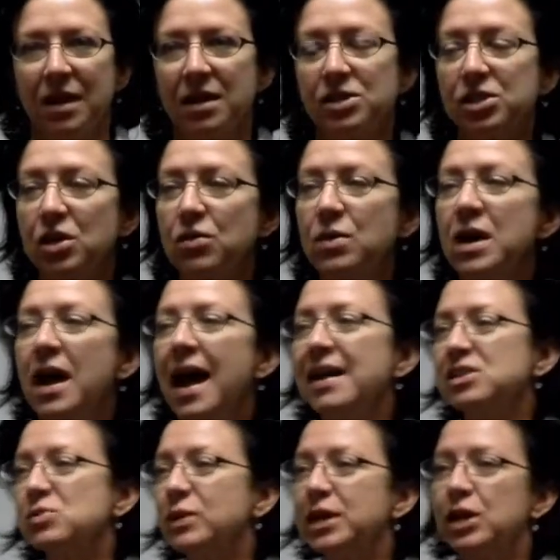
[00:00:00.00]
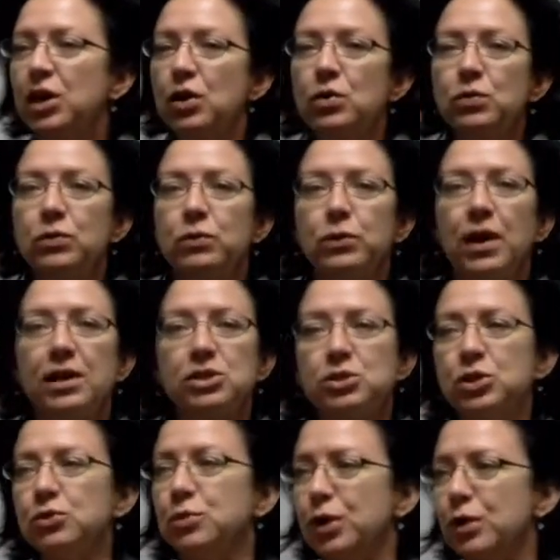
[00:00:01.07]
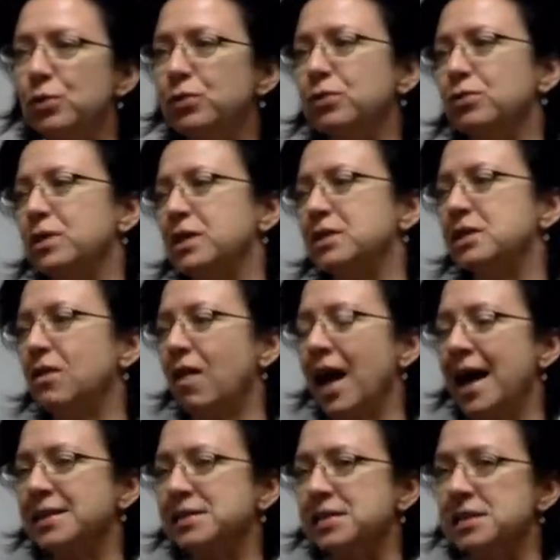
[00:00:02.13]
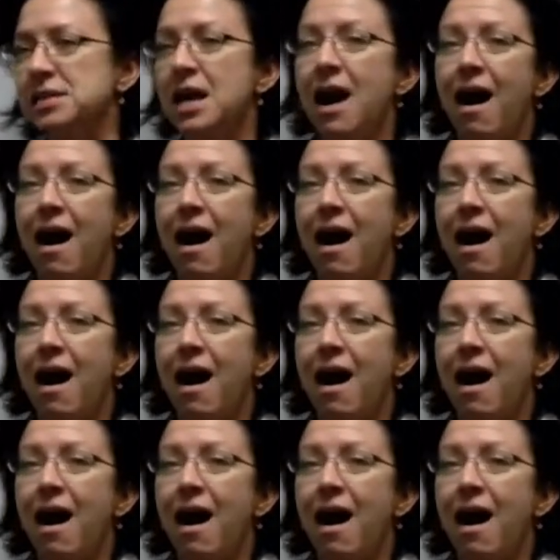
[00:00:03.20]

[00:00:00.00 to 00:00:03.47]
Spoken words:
So as you go through these classes,